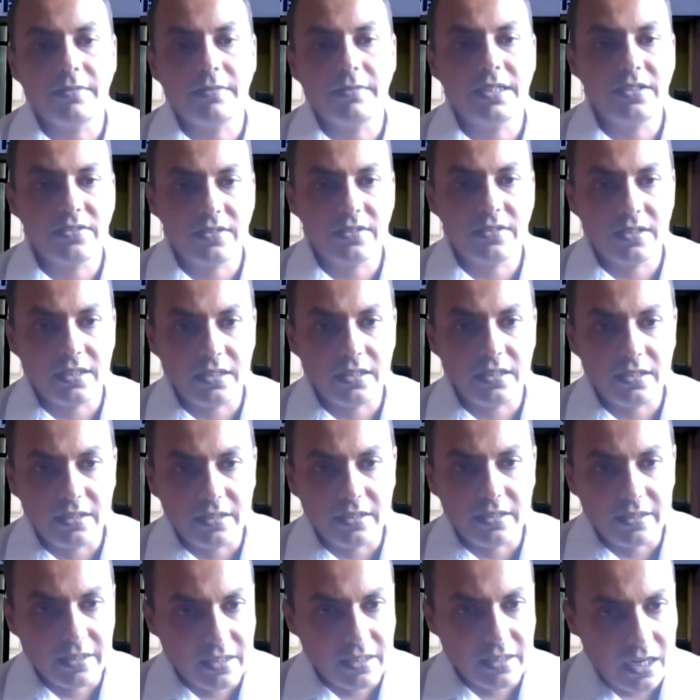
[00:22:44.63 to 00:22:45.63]

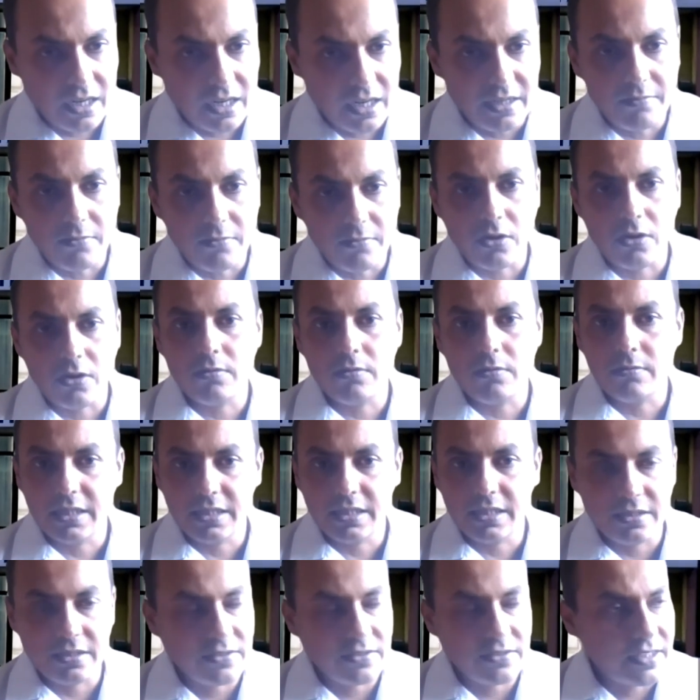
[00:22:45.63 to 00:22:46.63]
medicinal cardamom
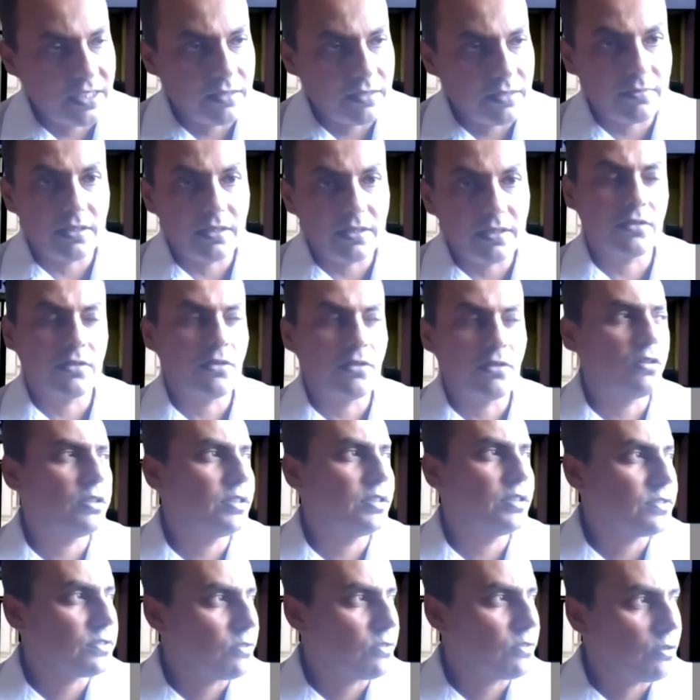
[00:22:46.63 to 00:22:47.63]
and cinnamon, all these